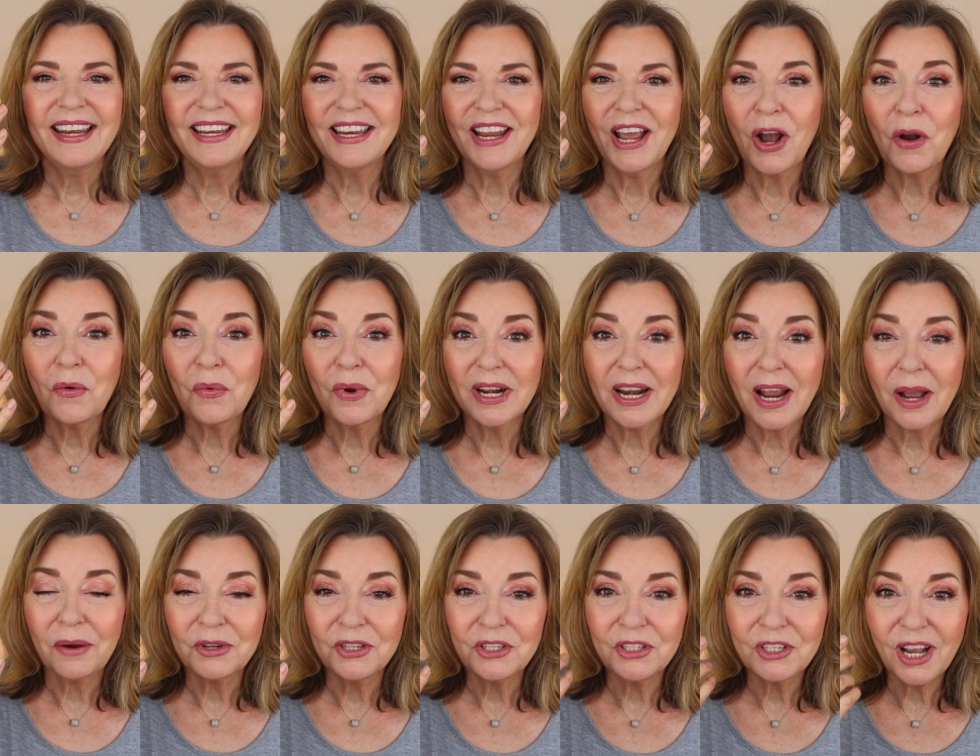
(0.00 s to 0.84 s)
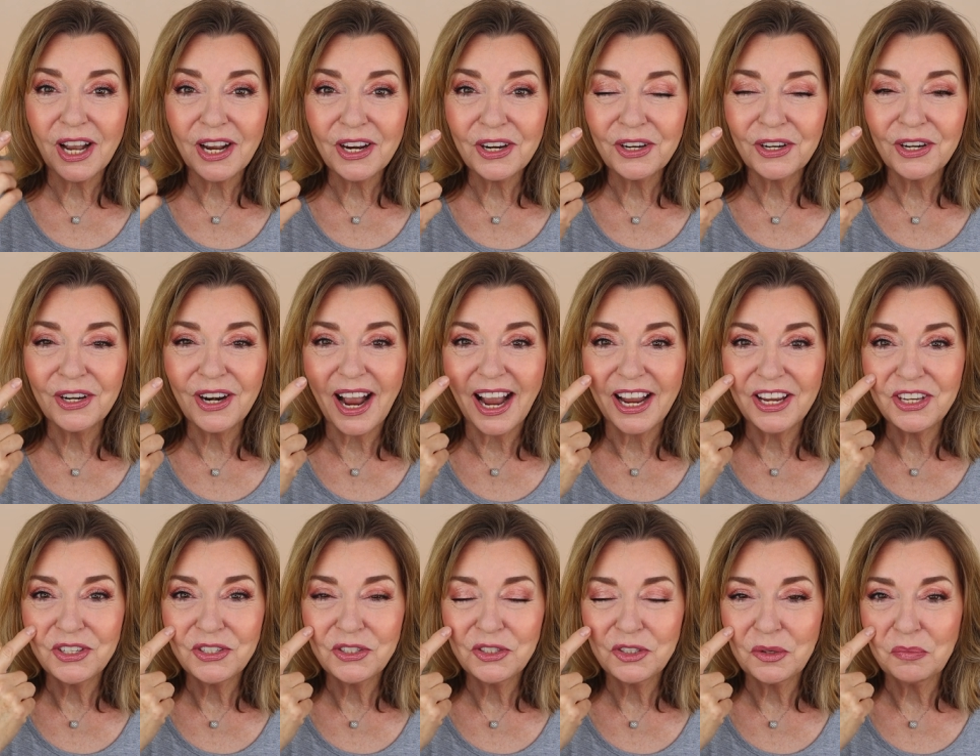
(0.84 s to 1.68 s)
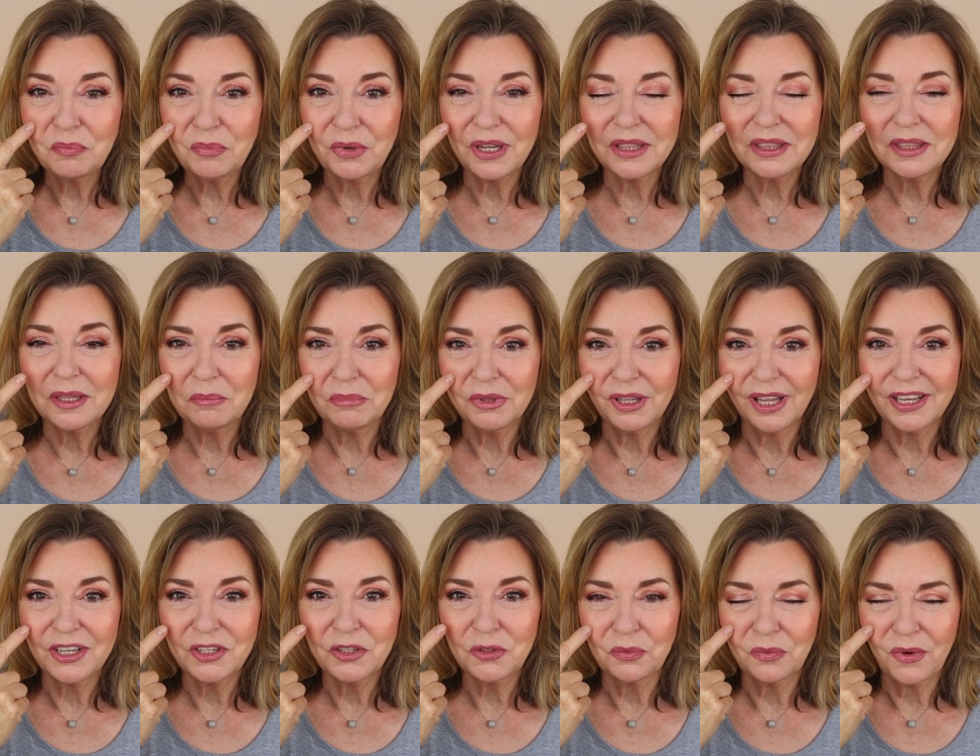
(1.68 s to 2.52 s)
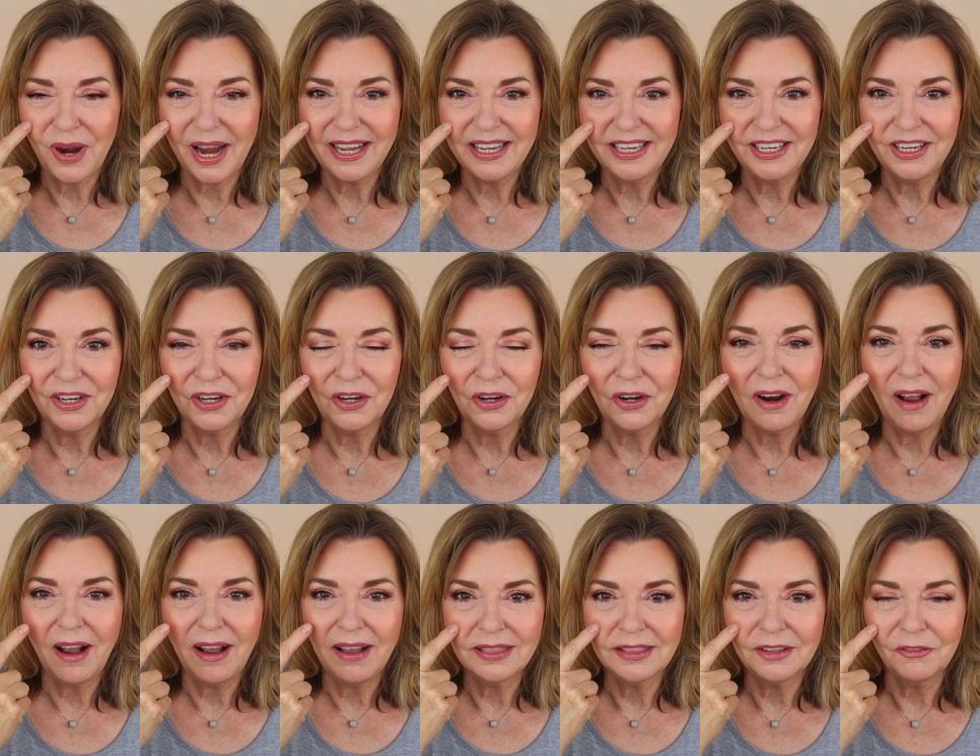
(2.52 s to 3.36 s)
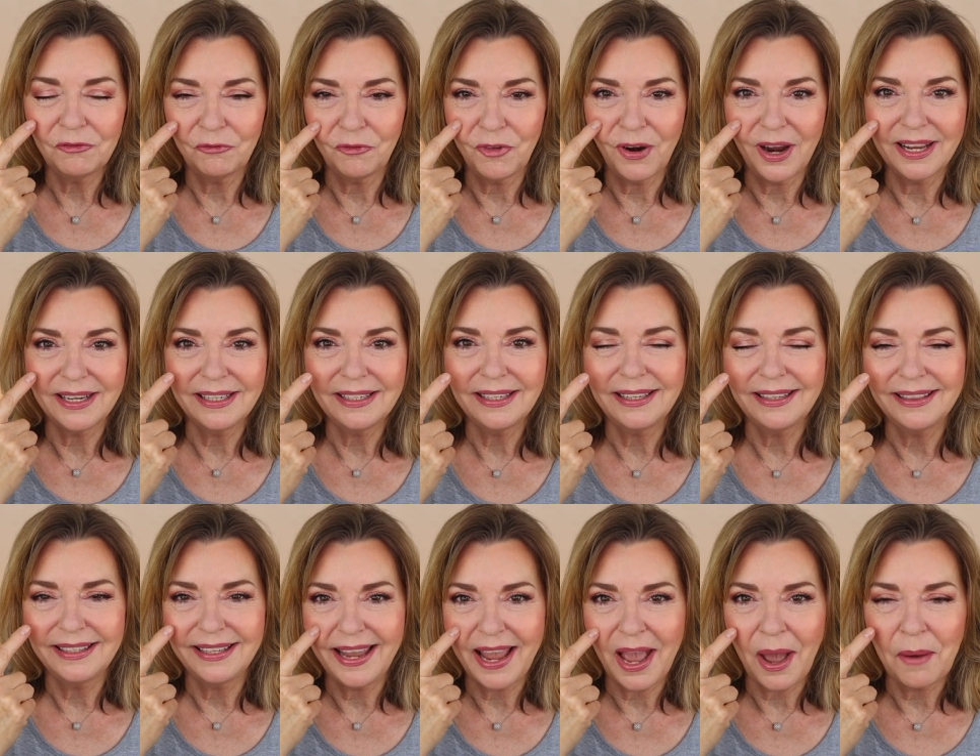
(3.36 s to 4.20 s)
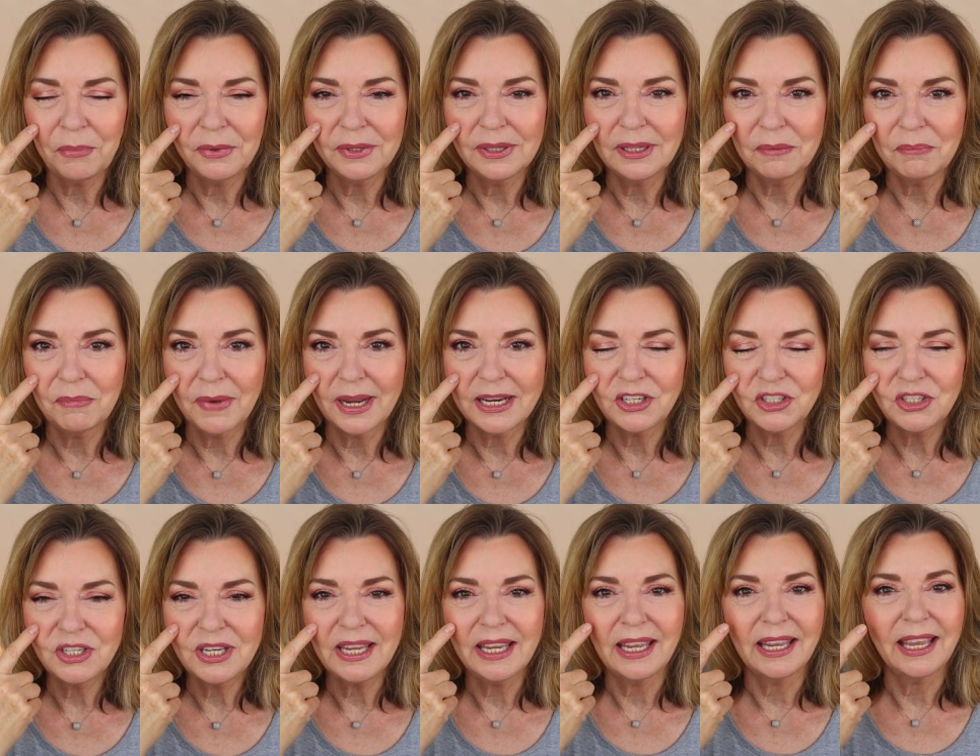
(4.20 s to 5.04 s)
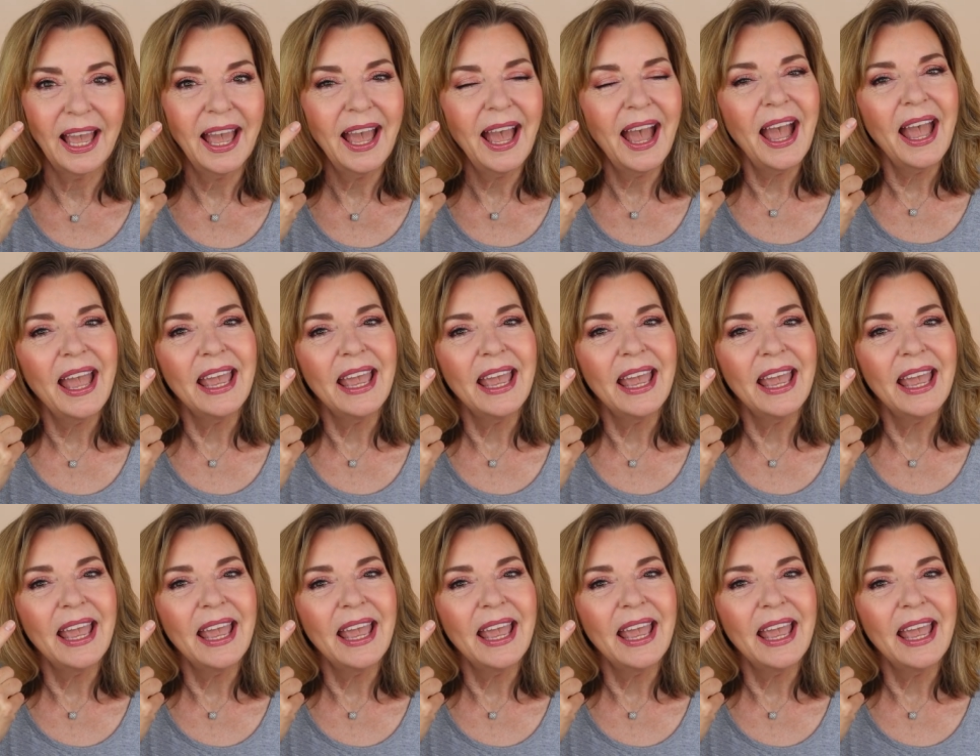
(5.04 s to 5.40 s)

Now, when I was younger, I used to put the blush right here on the front in the apple of my cheek.